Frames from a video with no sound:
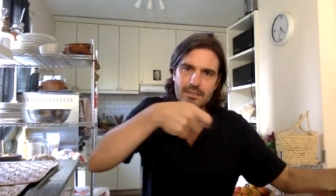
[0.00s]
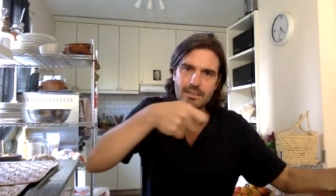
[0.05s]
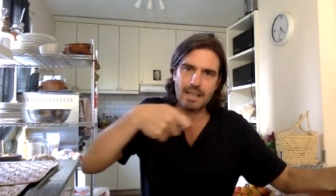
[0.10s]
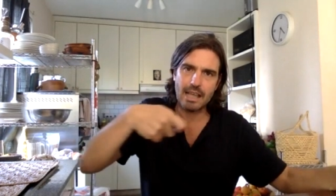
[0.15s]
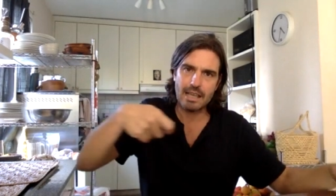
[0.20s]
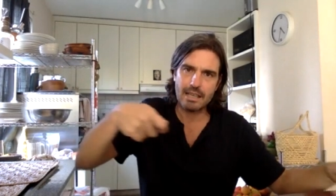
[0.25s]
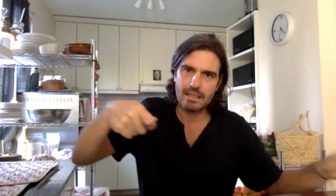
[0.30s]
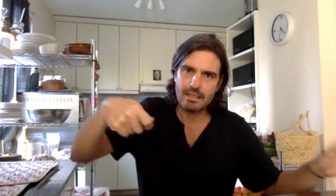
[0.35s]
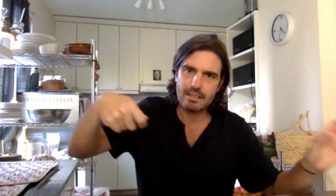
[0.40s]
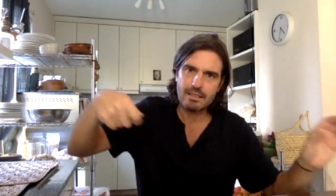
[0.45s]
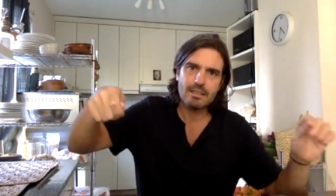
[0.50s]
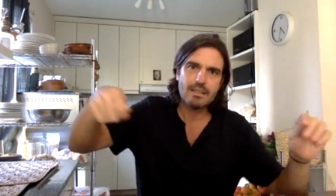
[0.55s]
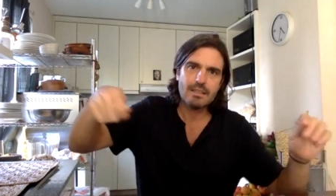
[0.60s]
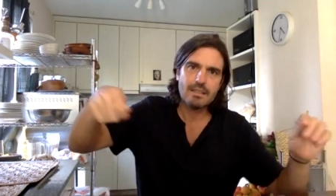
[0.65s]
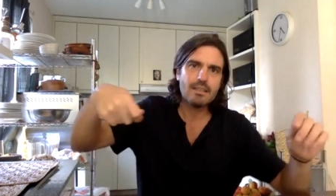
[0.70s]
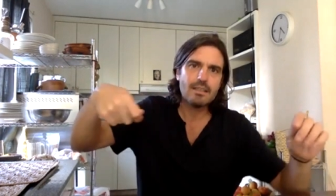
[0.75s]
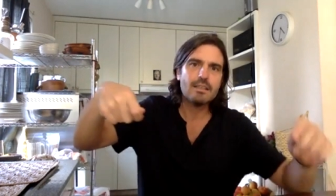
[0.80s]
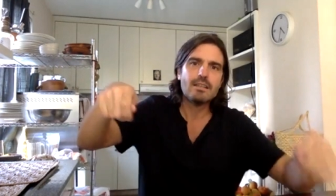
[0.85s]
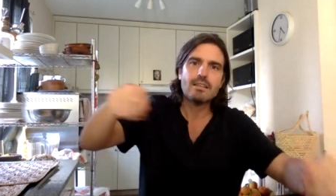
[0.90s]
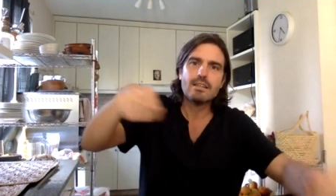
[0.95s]
like
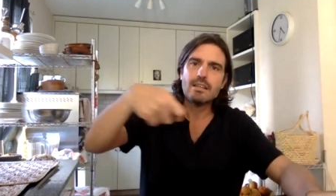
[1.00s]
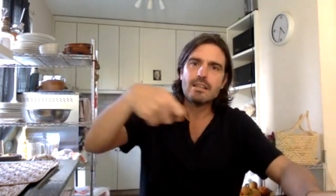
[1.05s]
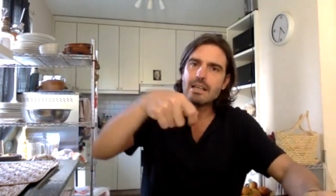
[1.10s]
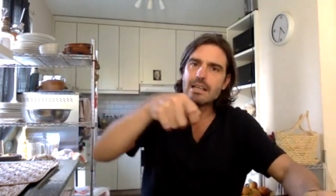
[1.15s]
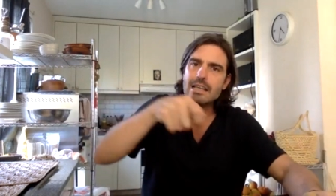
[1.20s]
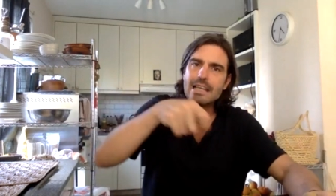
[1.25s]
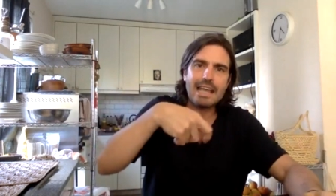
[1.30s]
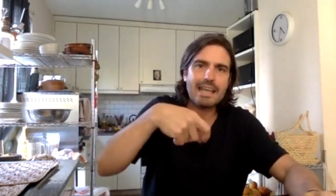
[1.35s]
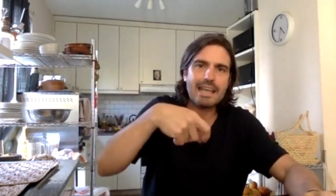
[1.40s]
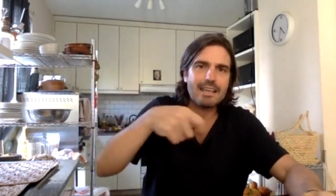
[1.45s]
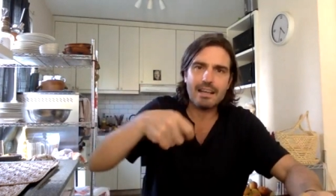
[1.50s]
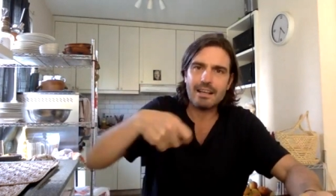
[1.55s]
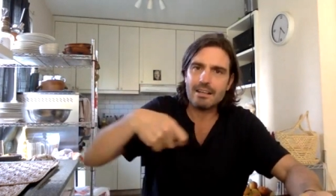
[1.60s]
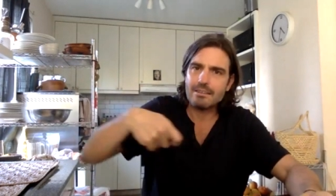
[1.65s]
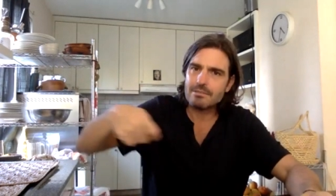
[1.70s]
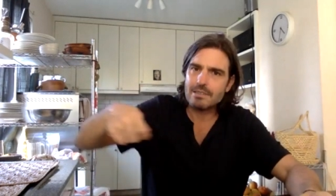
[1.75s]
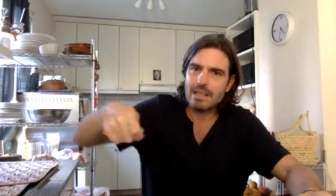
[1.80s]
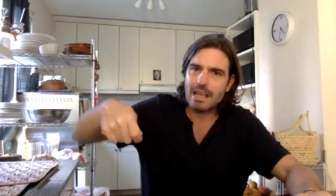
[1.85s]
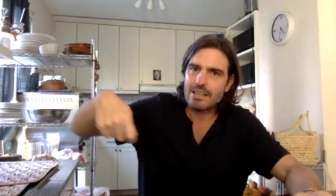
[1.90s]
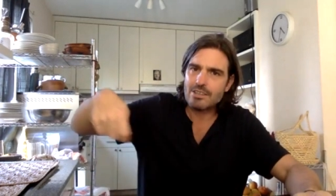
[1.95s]
like uh,
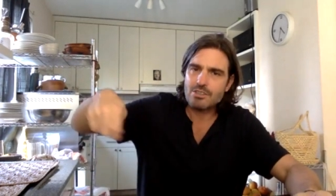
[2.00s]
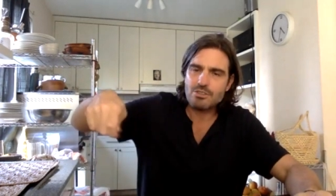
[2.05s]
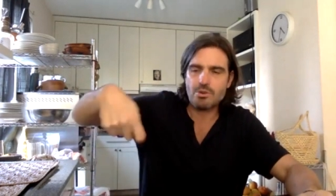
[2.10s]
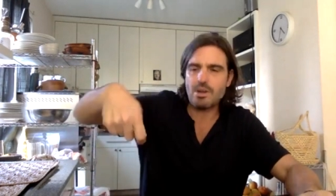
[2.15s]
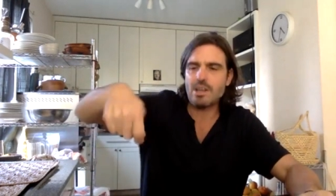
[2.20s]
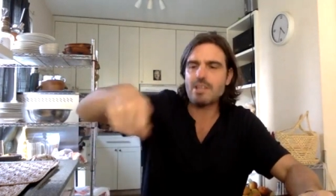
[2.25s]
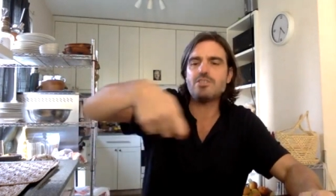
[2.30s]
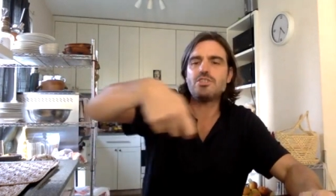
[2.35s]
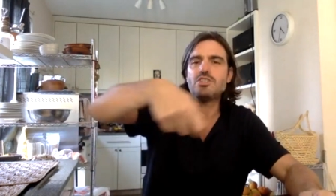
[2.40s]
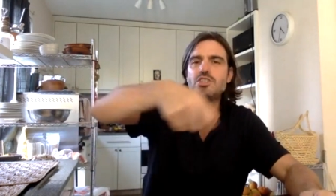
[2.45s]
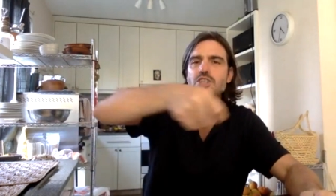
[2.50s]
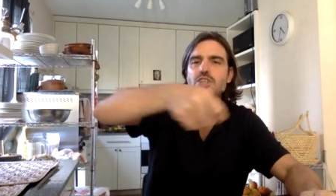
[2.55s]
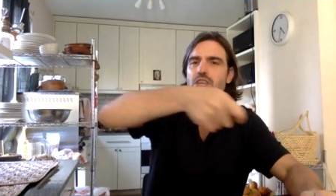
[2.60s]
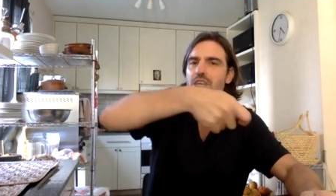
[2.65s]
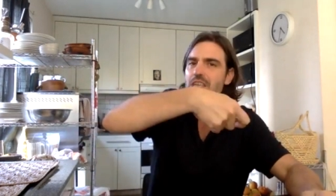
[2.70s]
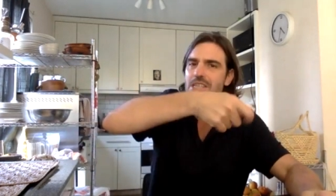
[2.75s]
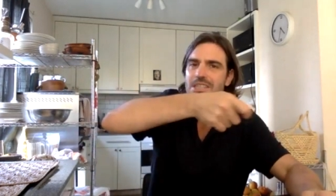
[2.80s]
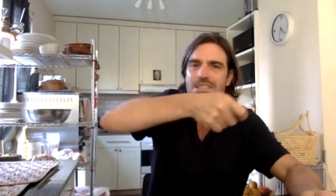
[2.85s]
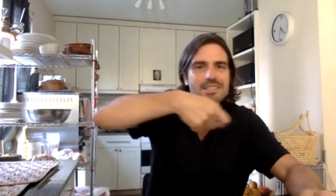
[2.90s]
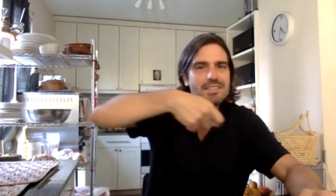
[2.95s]
like shred
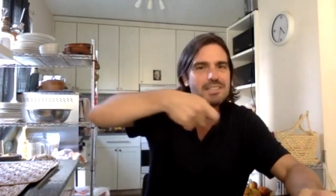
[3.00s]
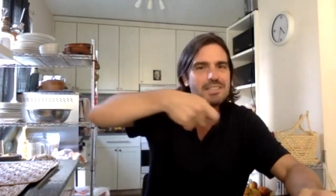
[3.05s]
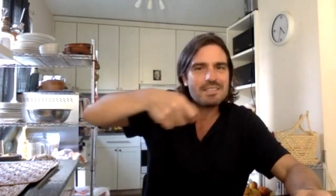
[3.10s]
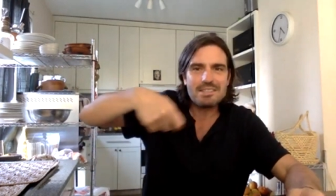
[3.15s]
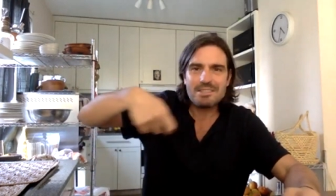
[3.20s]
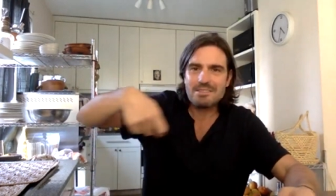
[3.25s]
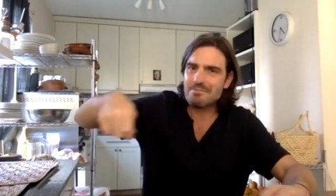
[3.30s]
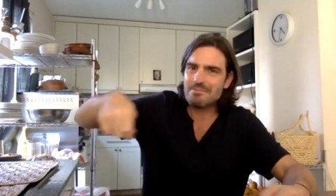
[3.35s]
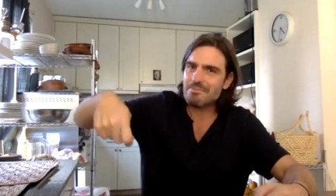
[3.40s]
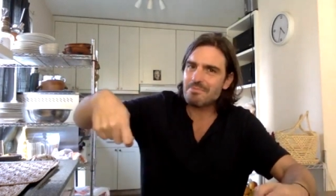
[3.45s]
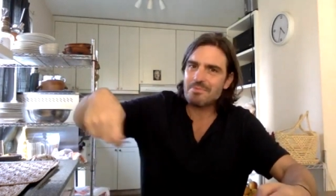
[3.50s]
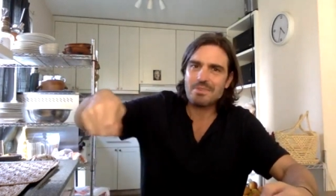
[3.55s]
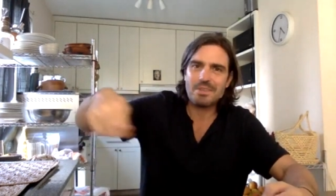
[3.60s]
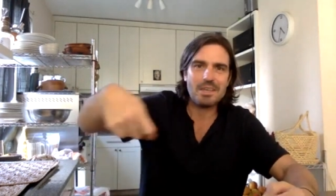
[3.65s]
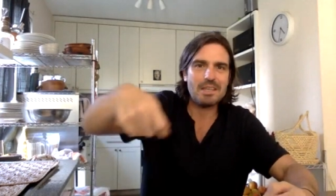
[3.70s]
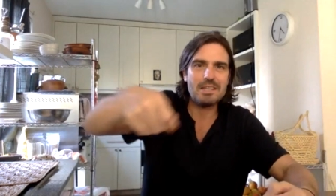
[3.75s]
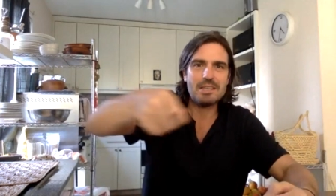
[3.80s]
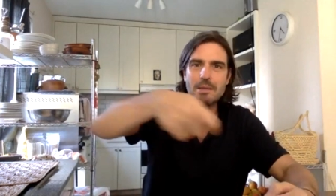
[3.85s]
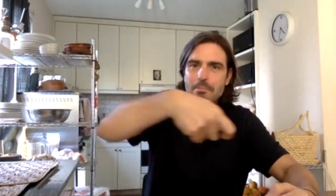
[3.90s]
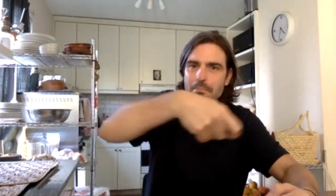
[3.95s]
cheese yeah.
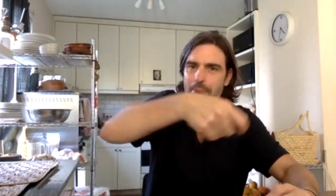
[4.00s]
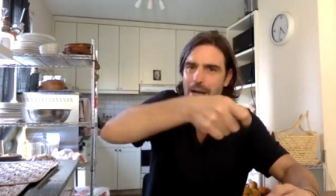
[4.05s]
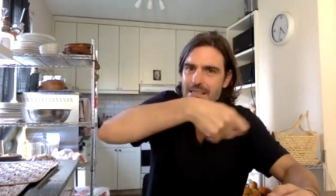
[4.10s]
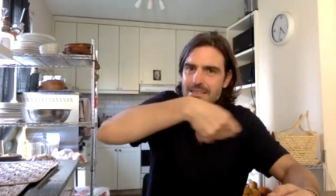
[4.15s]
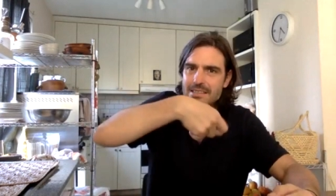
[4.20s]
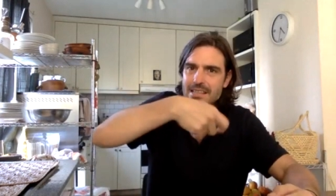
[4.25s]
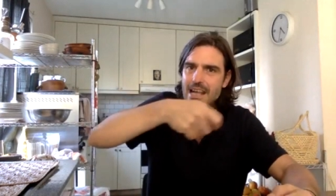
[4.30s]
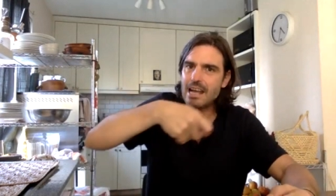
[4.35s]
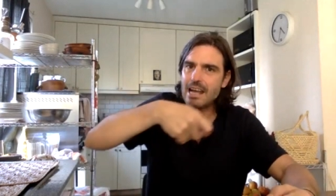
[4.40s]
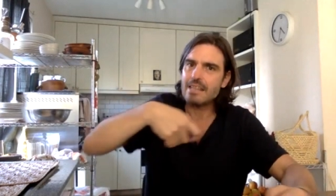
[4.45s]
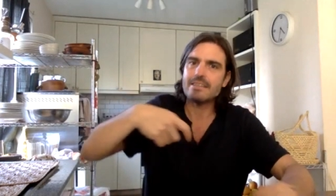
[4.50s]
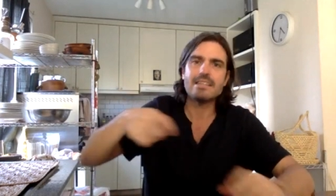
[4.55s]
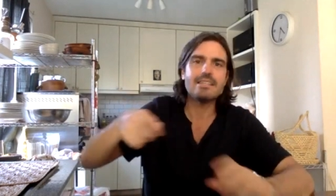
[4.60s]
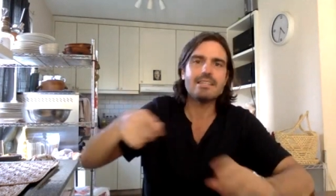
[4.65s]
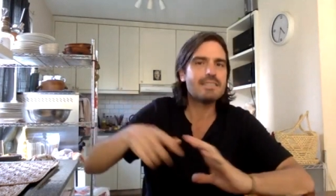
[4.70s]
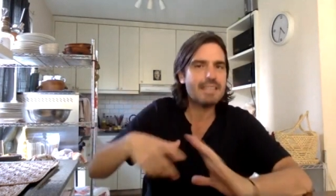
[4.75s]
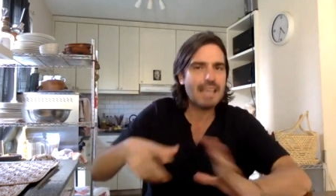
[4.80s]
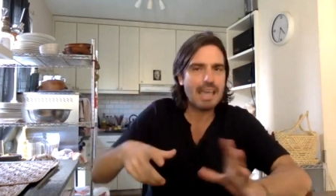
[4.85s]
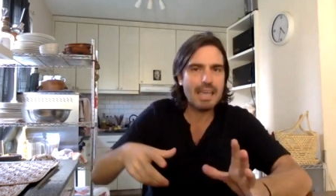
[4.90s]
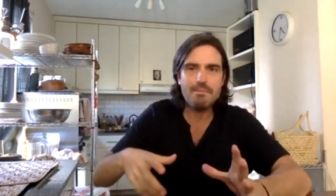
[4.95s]
in the pasta.
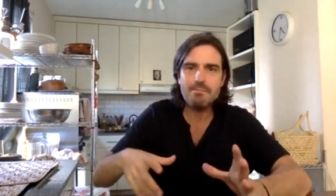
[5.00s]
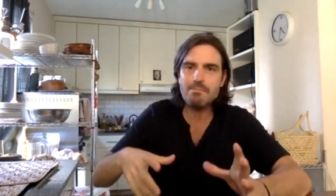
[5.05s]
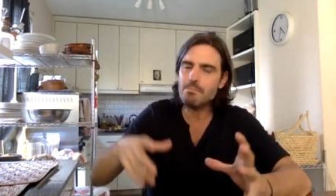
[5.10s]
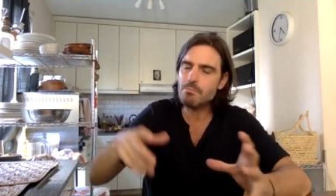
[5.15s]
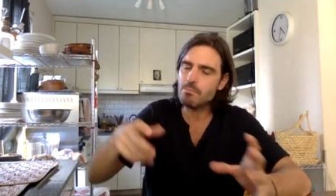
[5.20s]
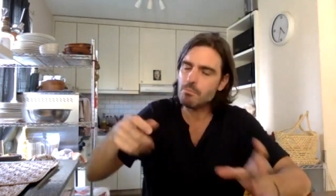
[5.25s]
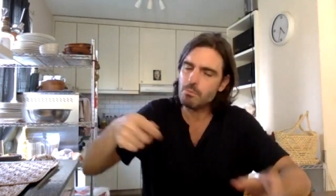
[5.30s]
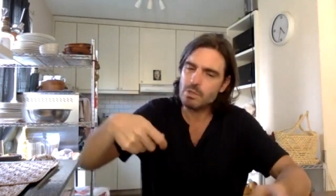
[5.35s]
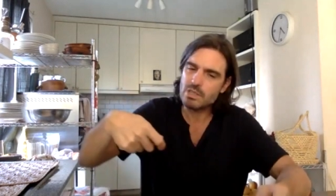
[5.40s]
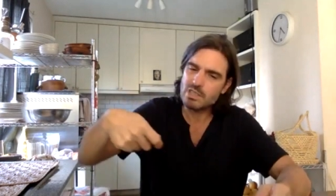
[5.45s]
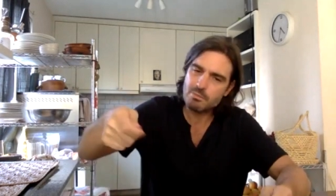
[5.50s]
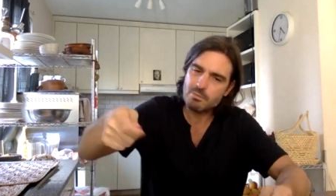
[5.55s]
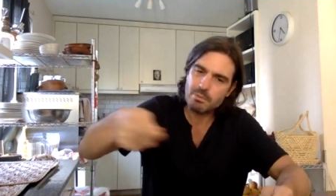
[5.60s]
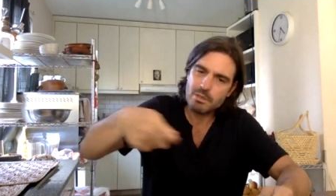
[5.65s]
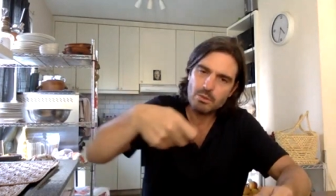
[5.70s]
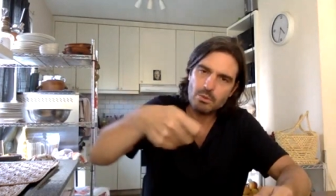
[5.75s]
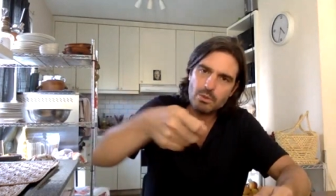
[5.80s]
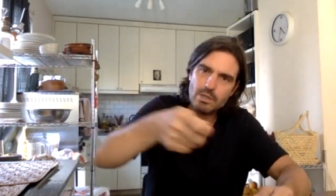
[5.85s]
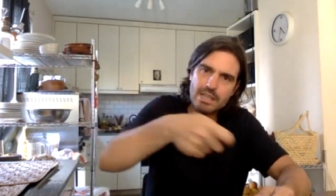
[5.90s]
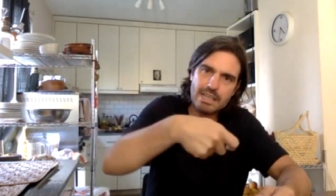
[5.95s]
Same with
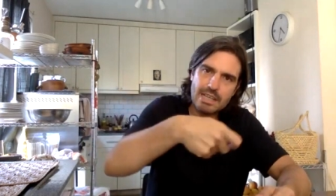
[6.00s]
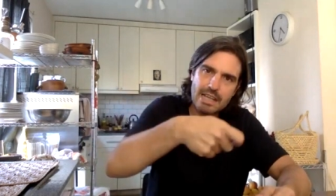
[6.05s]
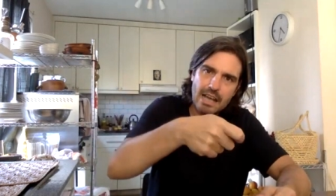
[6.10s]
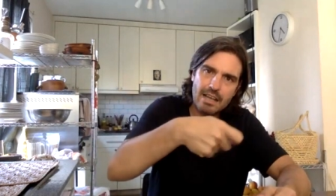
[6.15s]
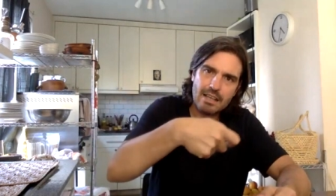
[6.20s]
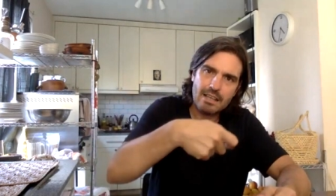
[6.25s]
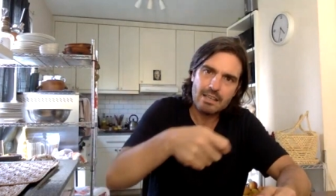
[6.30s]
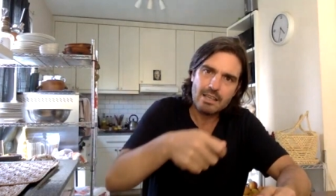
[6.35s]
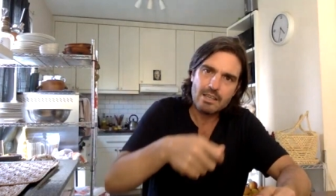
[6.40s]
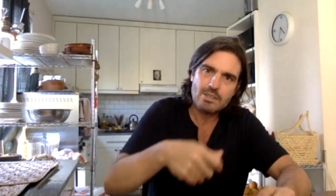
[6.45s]
spirulina.